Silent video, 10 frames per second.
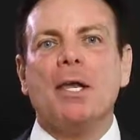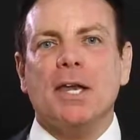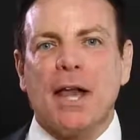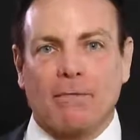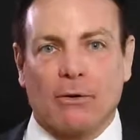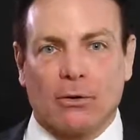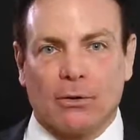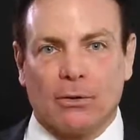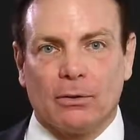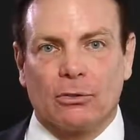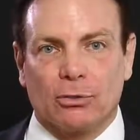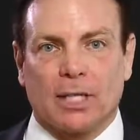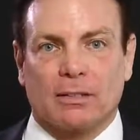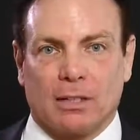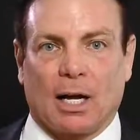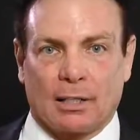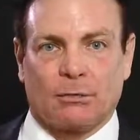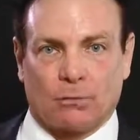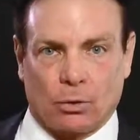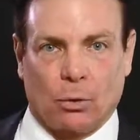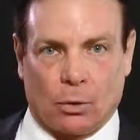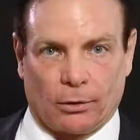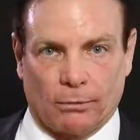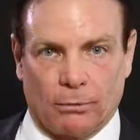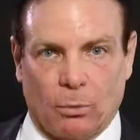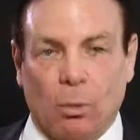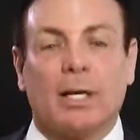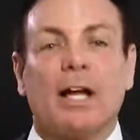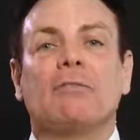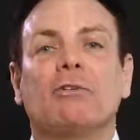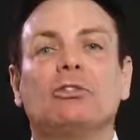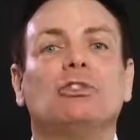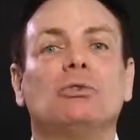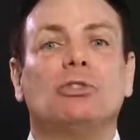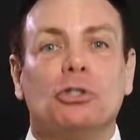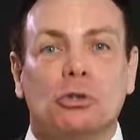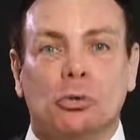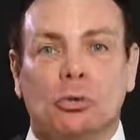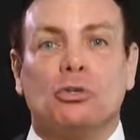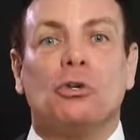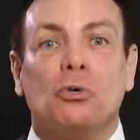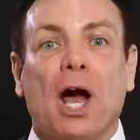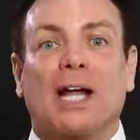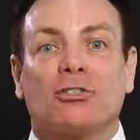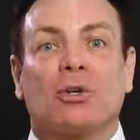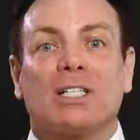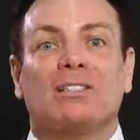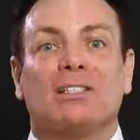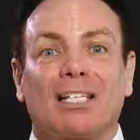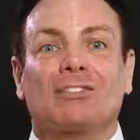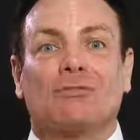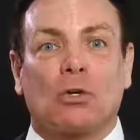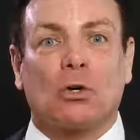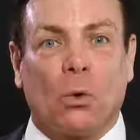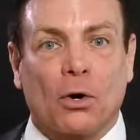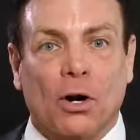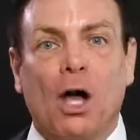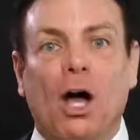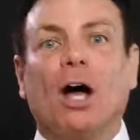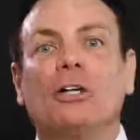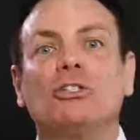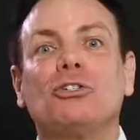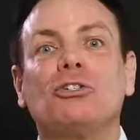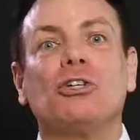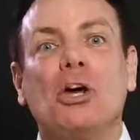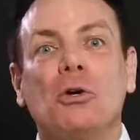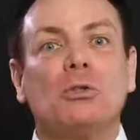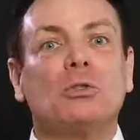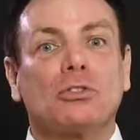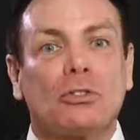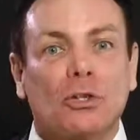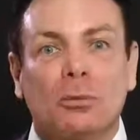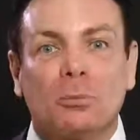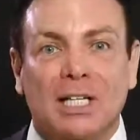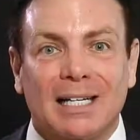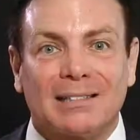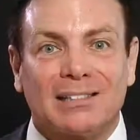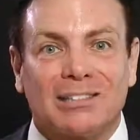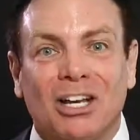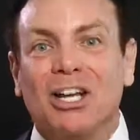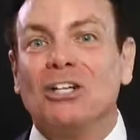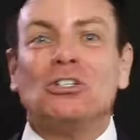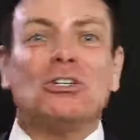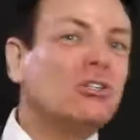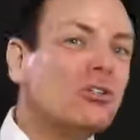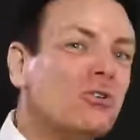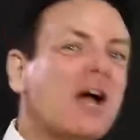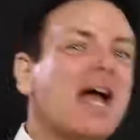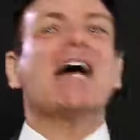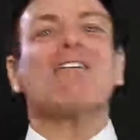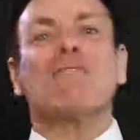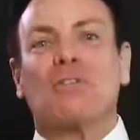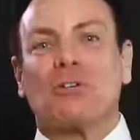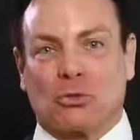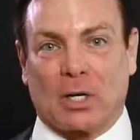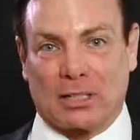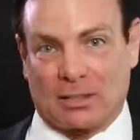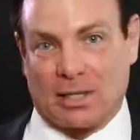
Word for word: Never dress nice for court. Whatever you do, do not dress nice for court. Under no circumstances do you ever dress